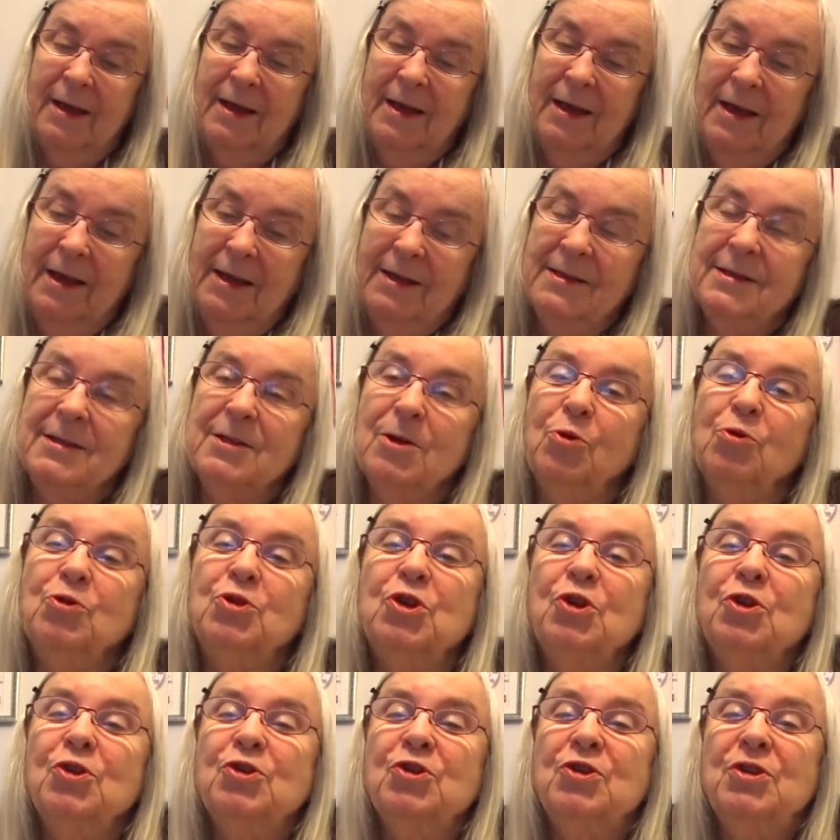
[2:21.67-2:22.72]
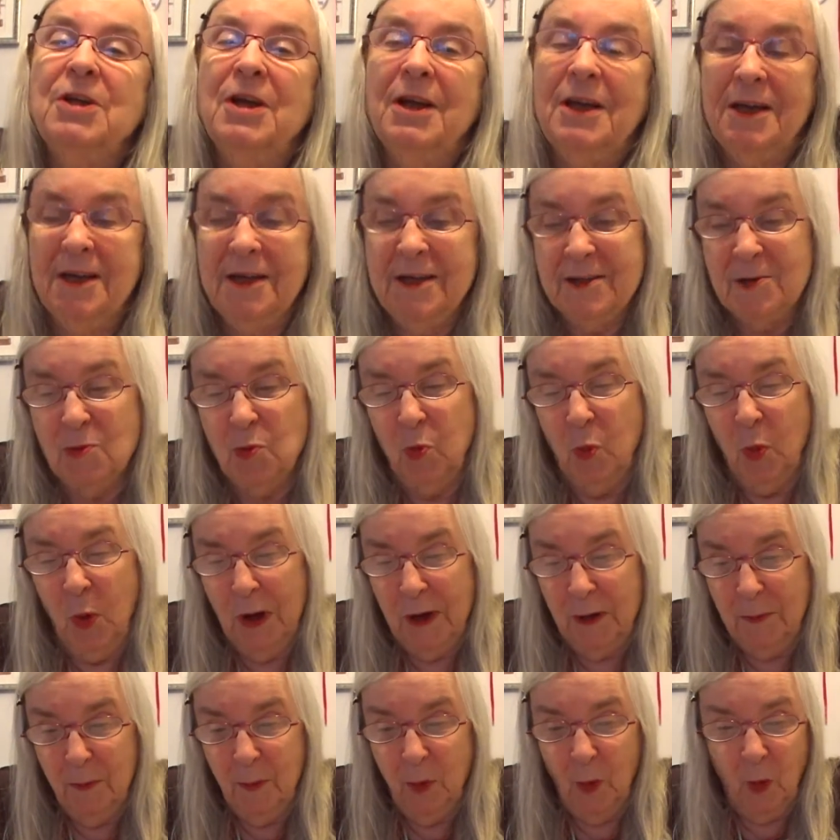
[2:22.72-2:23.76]
In social studies,
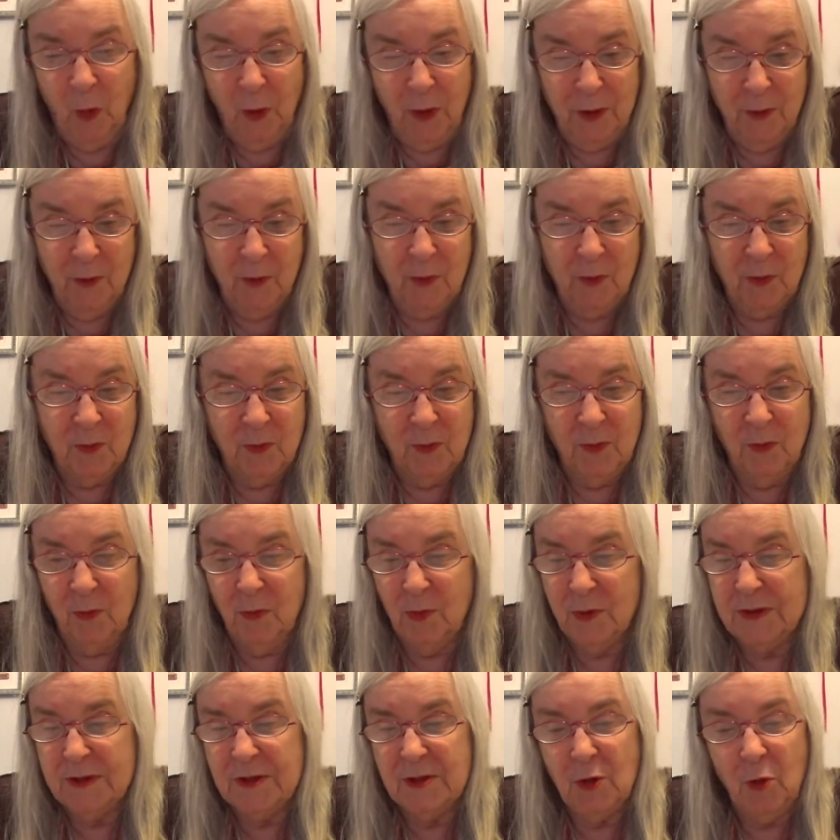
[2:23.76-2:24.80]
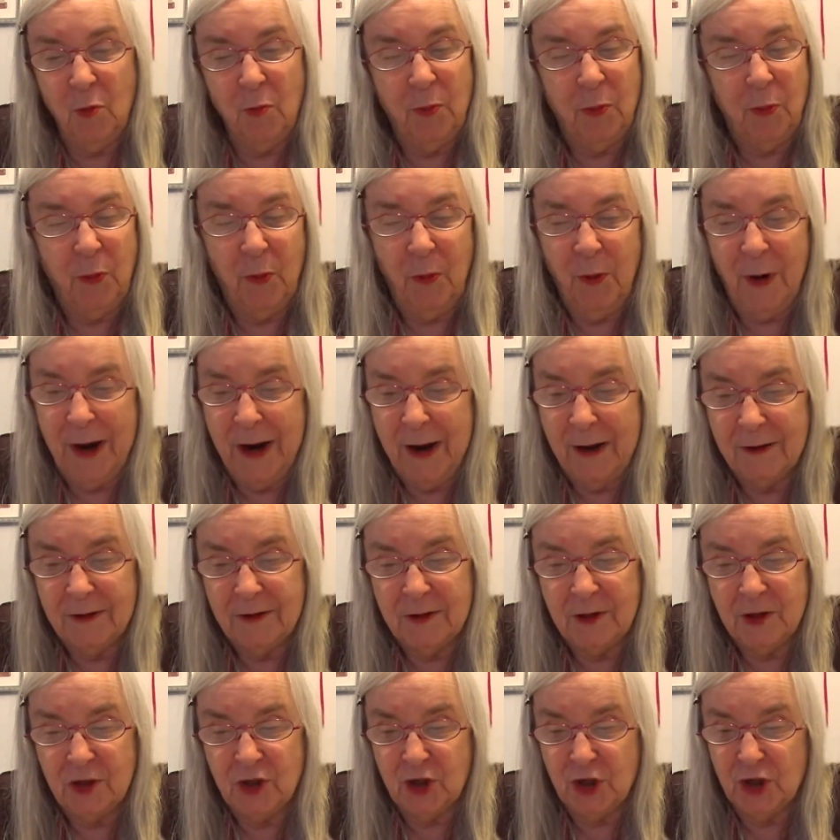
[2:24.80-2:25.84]
one boy was so proud
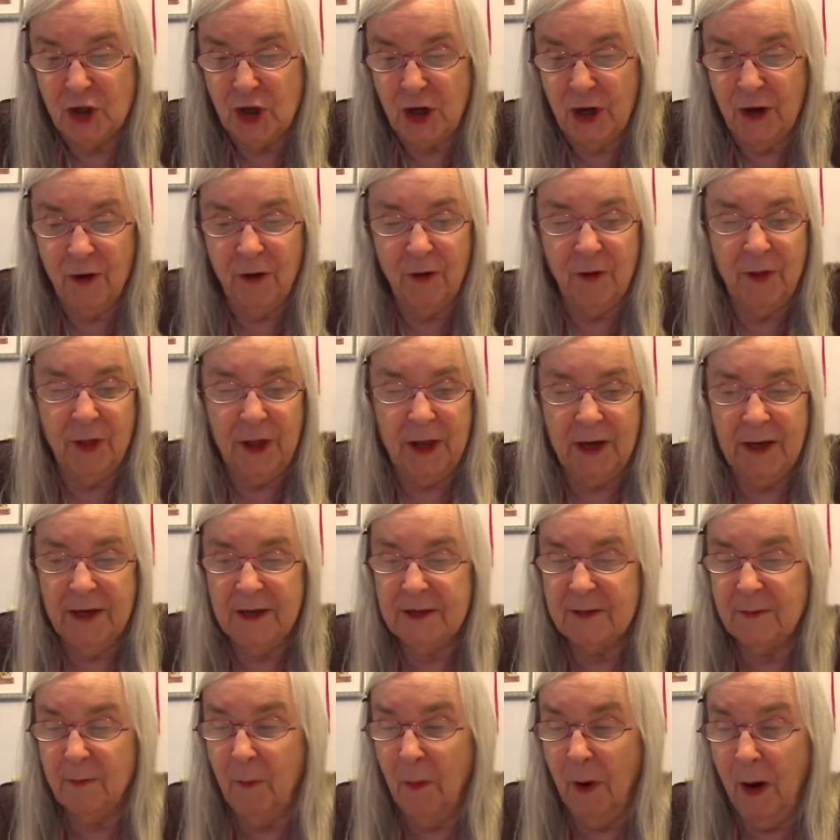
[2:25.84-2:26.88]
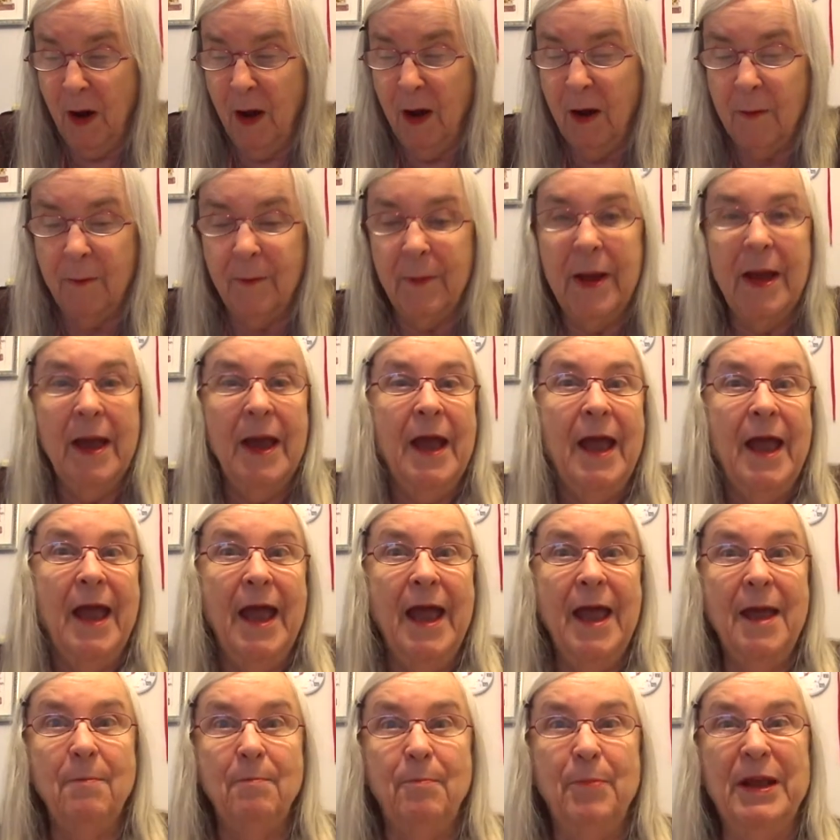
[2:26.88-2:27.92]
to share that his mom
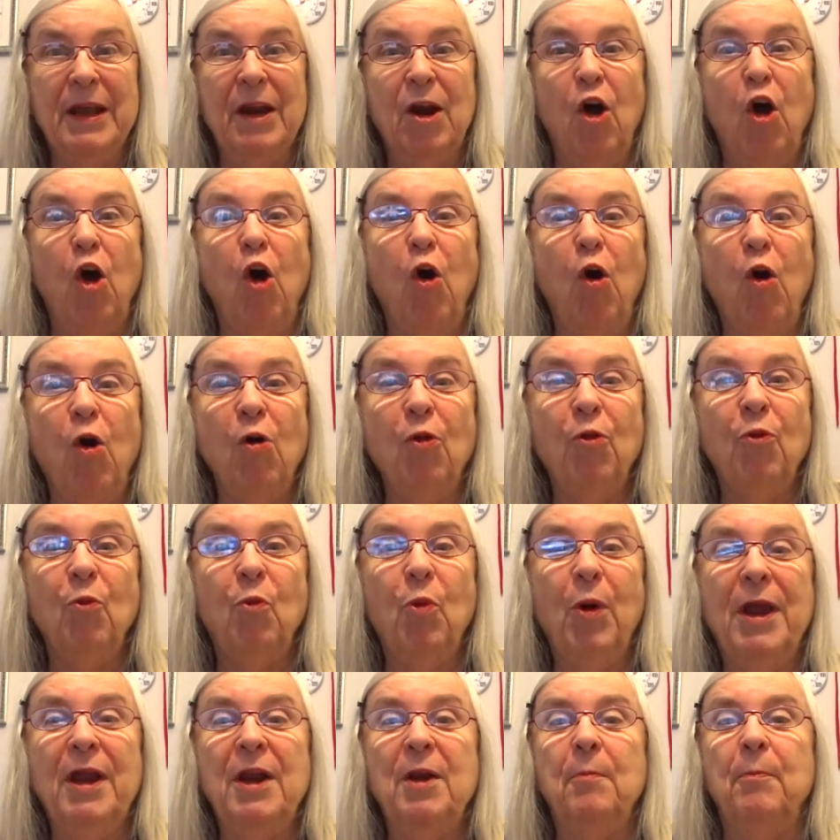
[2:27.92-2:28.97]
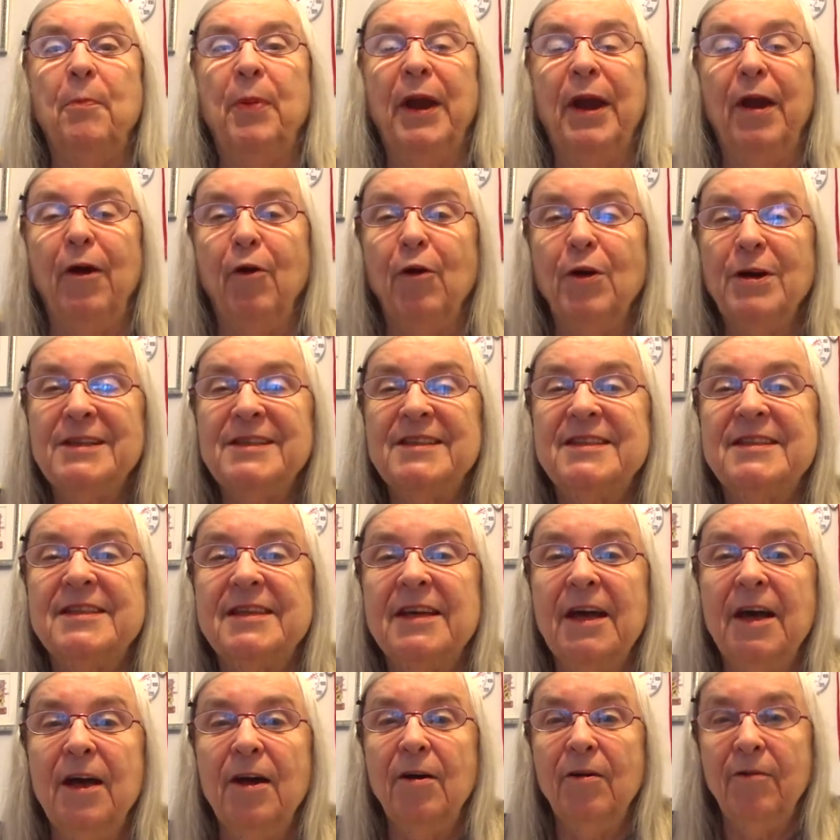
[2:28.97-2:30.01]
had been all the way to Paris,
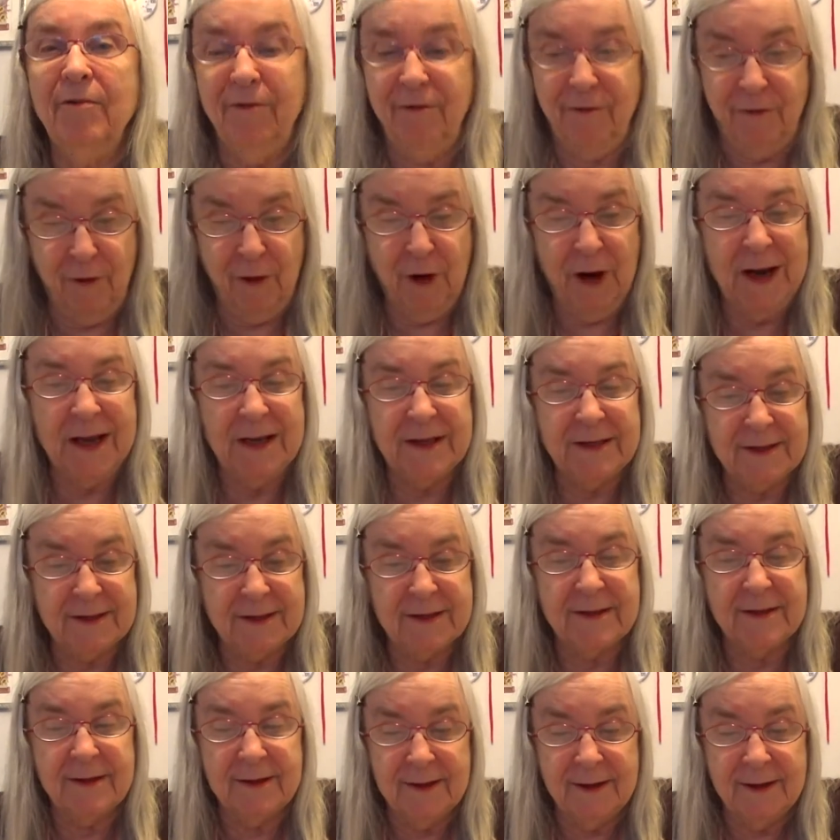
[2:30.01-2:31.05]
France.